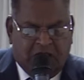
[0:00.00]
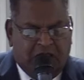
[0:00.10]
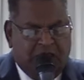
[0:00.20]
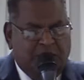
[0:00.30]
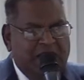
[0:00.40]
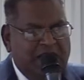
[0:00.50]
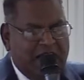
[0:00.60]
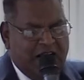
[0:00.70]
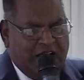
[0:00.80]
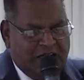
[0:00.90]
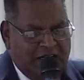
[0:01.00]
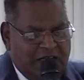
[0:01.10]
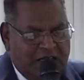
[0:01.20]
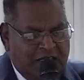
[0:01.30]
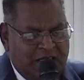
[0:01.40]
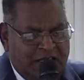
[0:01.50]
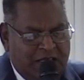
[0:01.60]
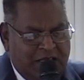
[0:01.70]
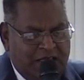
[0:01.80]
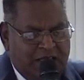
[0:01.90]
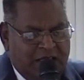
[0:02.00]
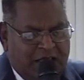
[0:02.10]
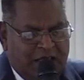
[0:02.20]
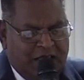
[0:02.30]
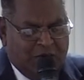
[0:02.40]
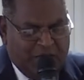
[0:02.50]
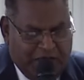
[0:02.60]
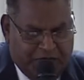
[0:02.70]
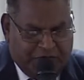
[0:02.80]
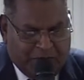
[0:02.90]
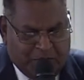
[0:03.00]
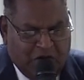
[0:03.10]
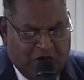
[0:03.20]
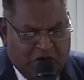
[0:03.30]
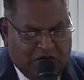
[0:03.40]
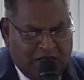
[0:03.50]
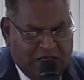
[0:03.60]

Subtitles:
And many run away from God.